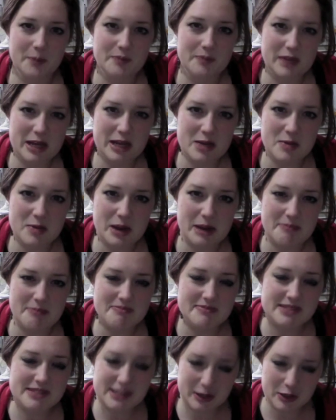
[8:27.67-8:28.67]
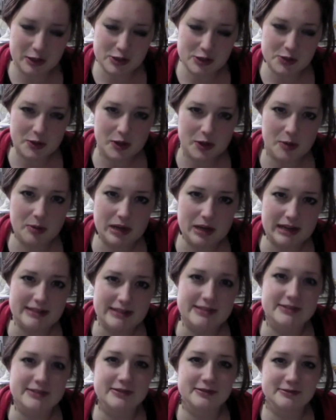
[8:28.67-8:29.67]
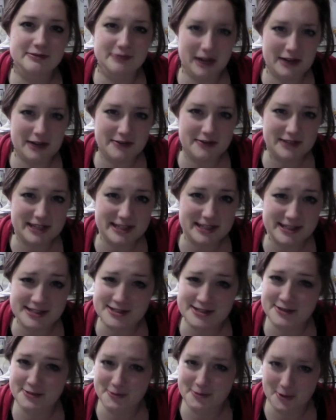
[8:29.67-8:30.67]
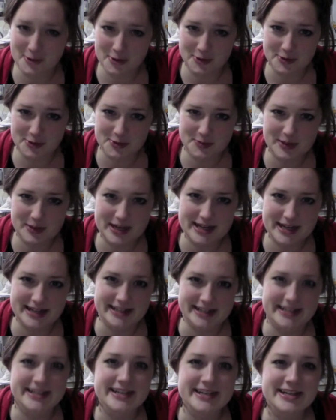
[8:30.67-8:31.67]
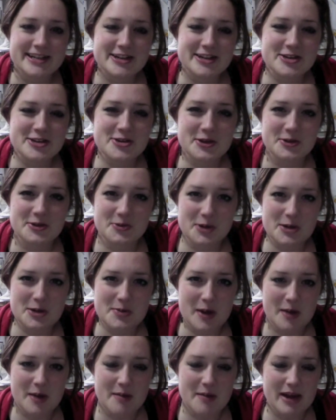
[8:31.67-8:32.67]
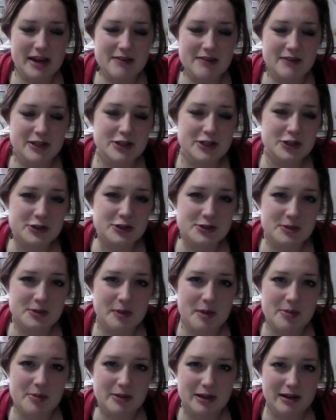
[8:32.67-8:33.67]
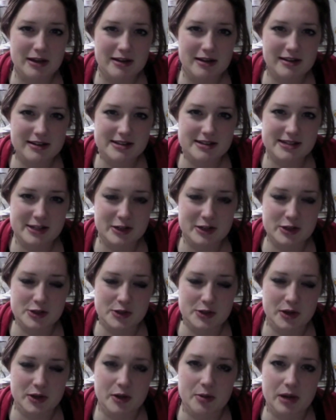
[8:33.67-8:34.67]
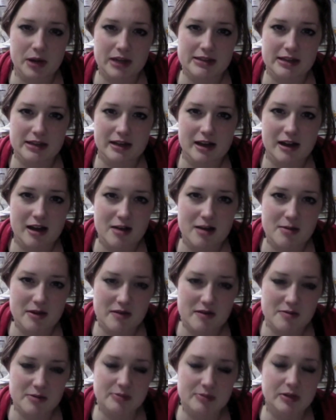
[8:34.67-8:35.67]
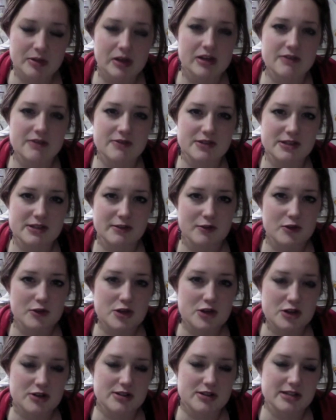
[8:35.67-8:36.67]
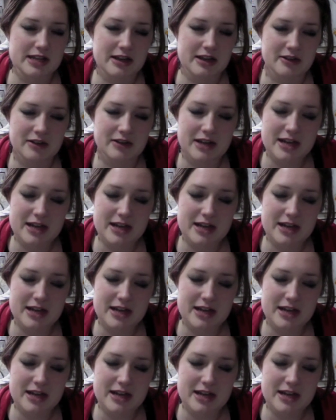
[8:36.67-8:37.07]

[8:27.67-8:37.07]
Anyway, Sarah Joy Albrecht, five kids, rural Japan. You can read about my adventures on my blog, sarahjoyalbrecht.com. I've been blogging for several years now,